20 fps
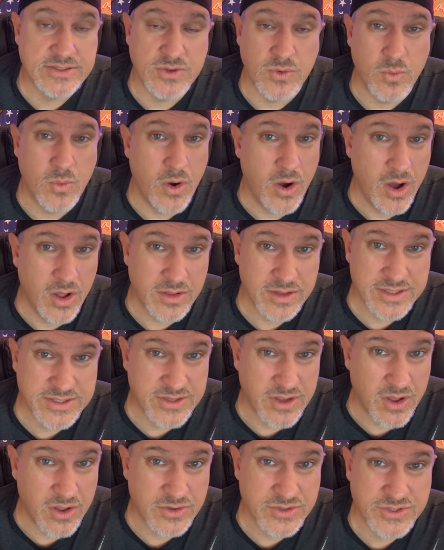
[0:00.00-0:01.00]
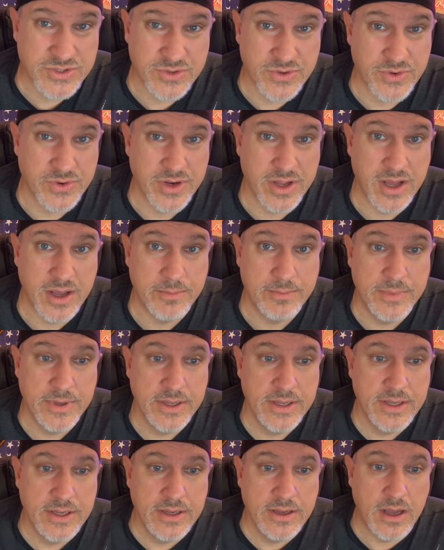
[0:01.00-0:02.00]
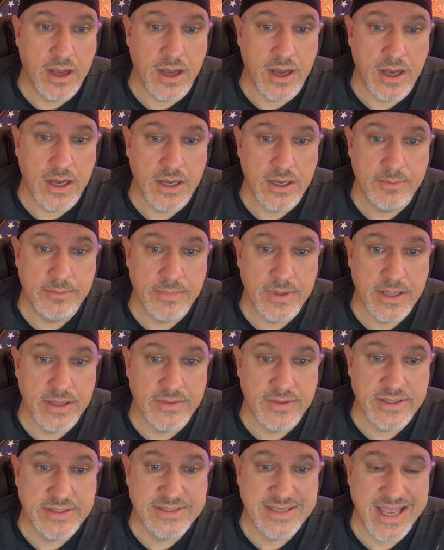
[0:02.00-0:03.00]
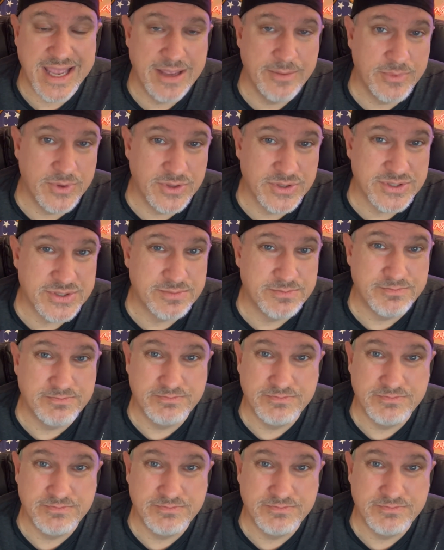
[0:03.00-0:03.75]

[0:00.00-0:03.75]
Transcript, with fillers: The wall is all screwed up. Um, the tables,